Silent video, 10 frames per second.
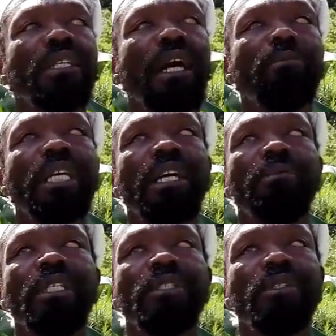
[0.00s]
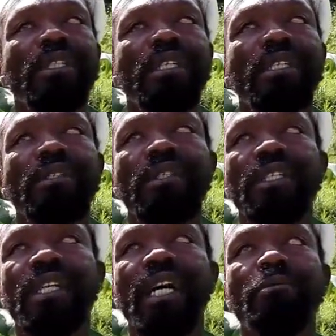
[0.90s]
applicable to the
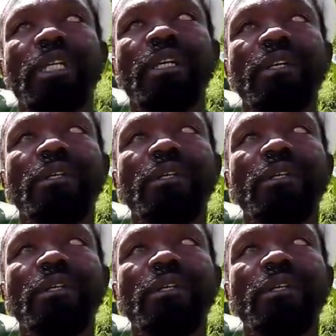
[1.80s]
time now,